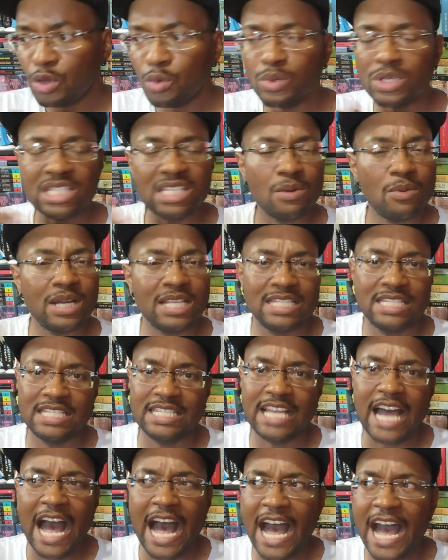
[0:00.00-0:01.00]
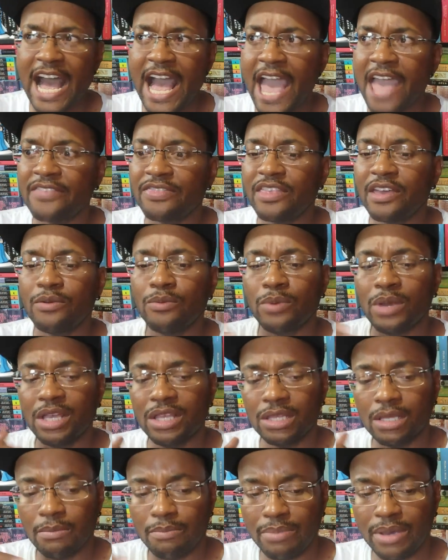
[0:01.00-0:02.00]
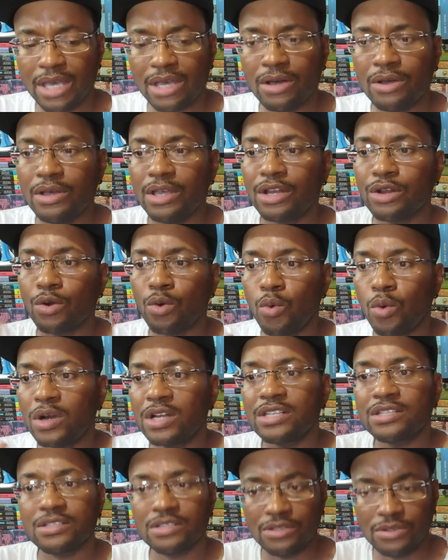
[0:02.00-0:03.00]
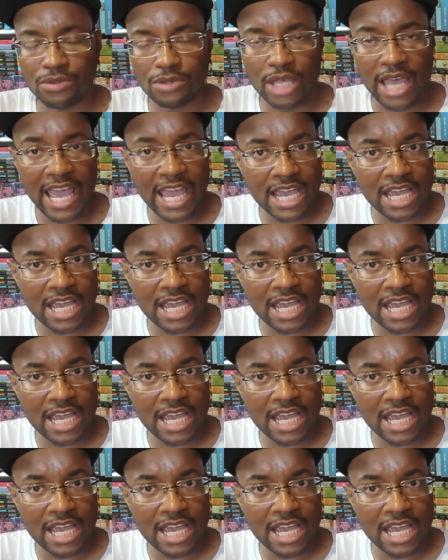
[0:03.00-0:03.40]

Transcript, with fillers: when someone's died, they ring the bell in accordance to the